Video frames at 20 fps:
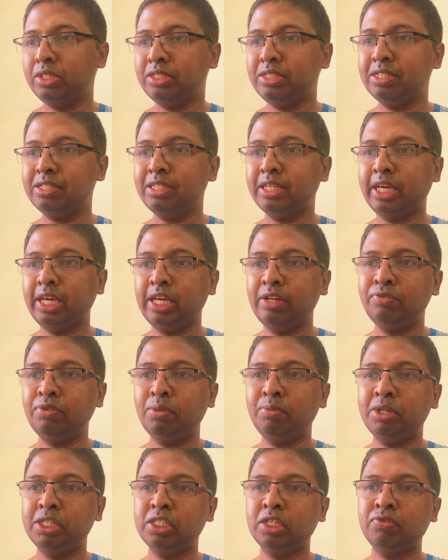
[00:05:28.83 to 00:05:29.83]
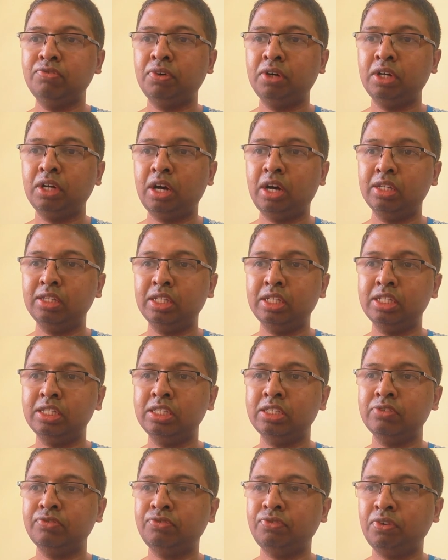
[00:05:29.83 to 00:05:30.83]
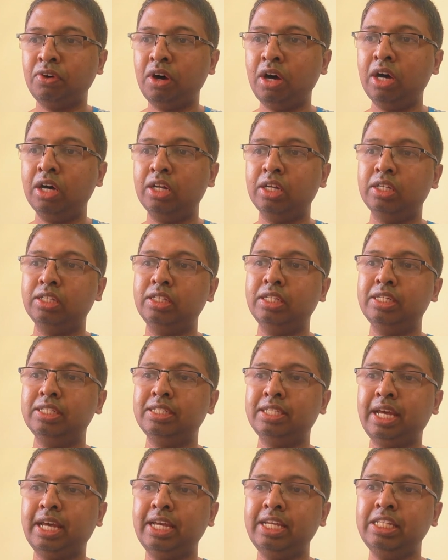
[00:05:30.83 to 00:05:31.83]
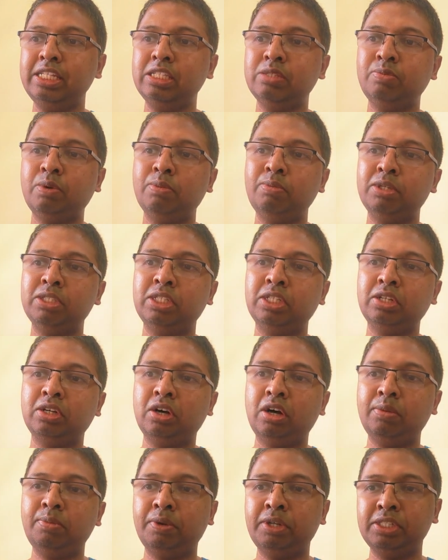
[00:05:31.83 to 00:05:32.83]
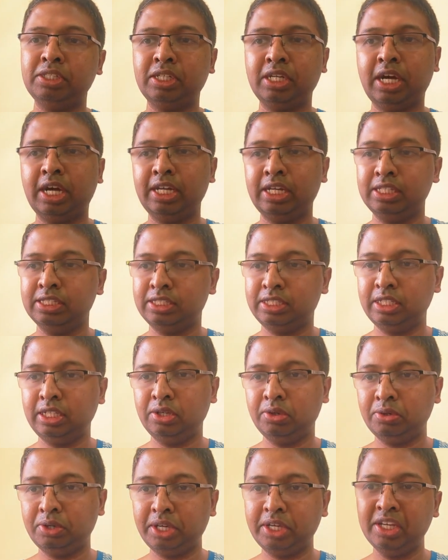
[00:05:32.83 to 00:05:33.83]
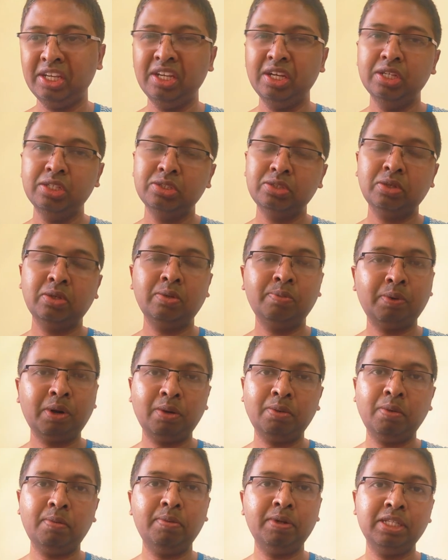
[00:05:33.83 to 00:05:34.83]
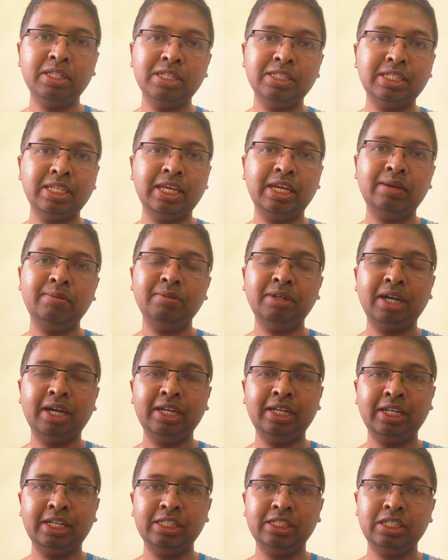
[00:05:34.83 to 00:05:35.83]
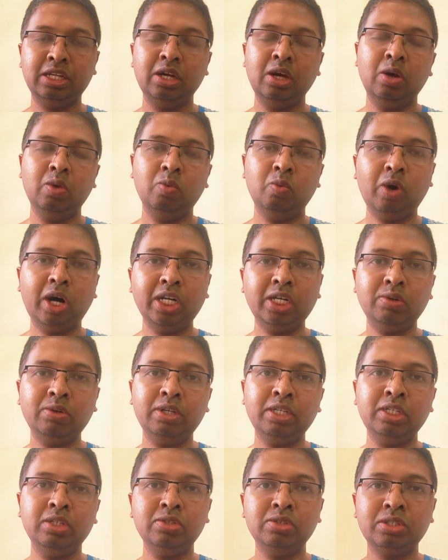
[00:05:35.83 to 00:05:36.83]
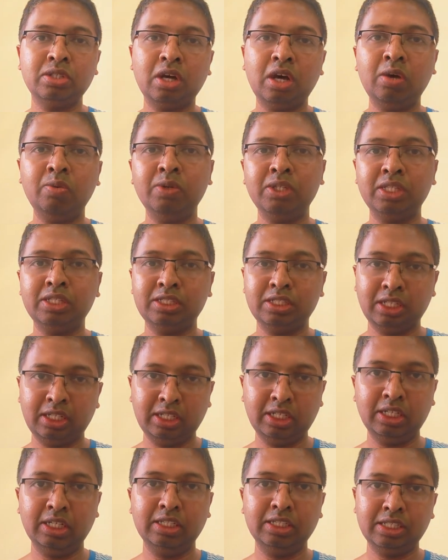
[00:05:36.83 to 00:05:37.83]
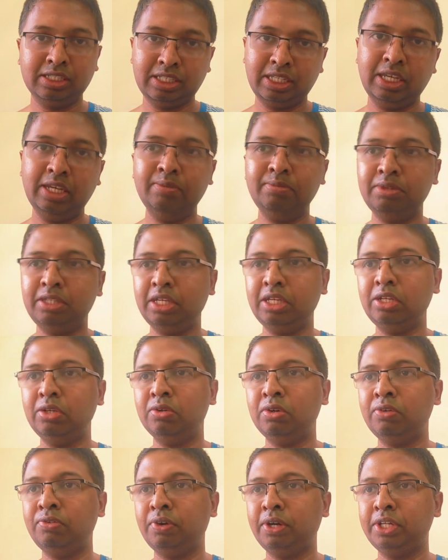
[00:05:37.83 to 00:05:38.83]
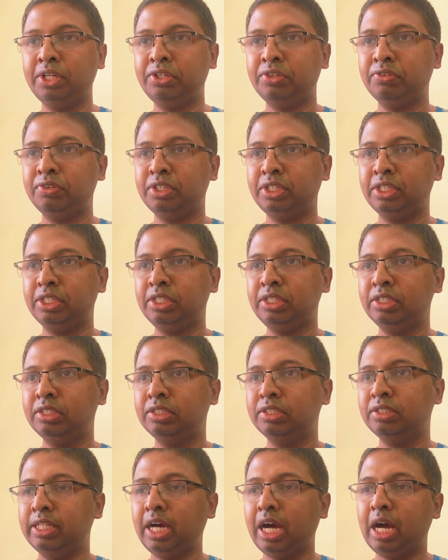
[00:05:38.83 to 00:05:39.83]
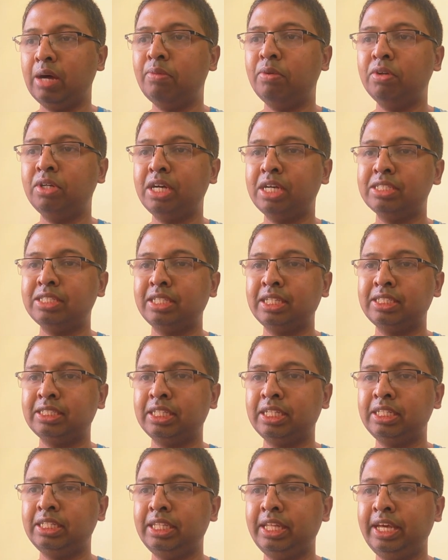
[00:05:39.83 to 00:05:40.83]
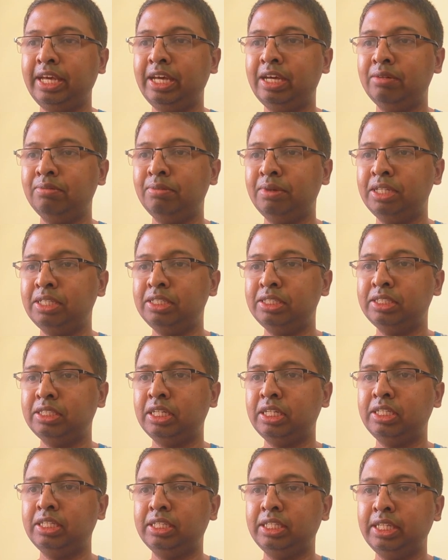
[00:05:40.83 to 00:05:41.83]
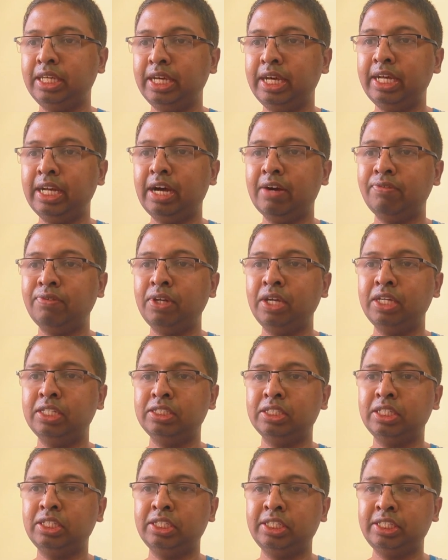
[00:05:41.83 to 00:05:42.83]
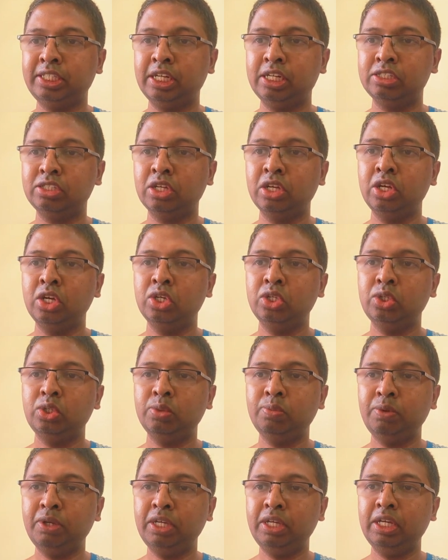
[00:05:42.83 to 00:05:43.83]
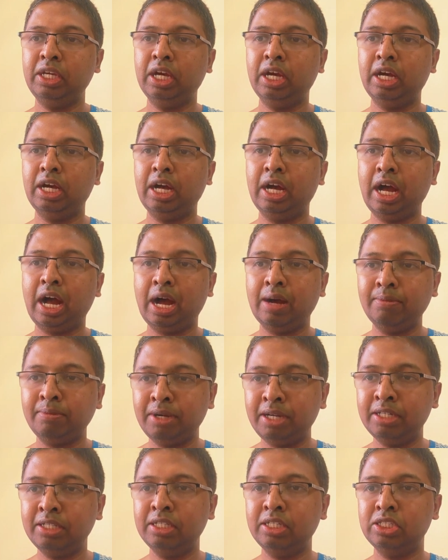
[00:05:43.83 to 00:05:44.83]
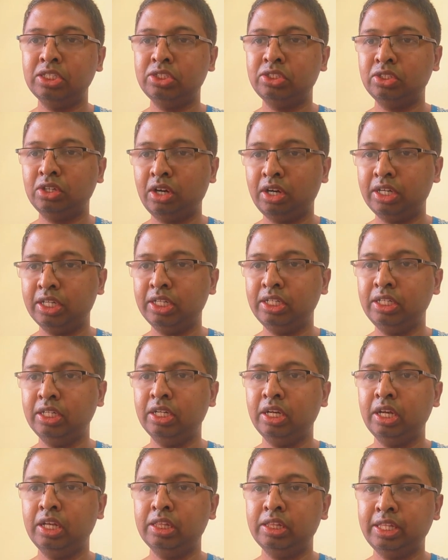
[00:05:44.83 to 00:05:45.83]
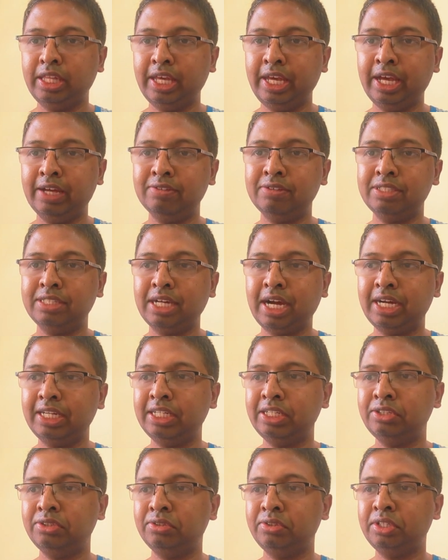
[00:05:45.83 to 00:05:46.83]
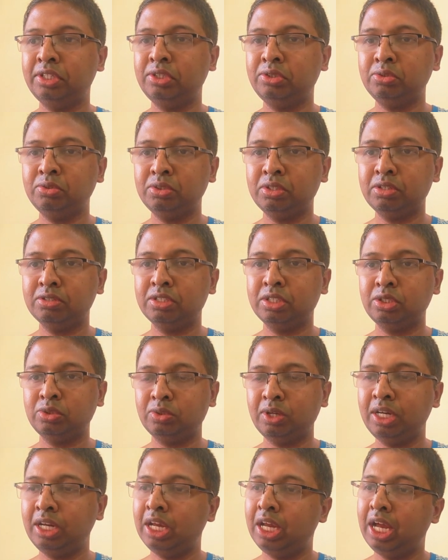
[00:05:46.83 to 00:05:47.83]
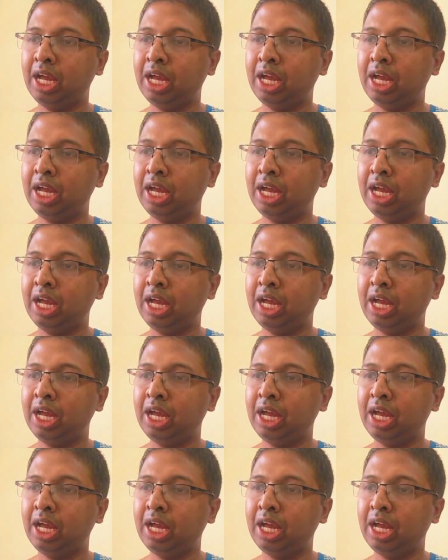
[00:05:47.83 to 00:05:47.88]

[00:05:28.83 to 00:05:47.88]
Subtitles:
this is the information for authors for the Science Publishing Corporation INC. Okay, so probably the same guidelines whatever you saw with the journal, the same thing you will find it over here. In the About Us section, they have mentioned their affiliation details to be Amman Jordan. They have started during 2012,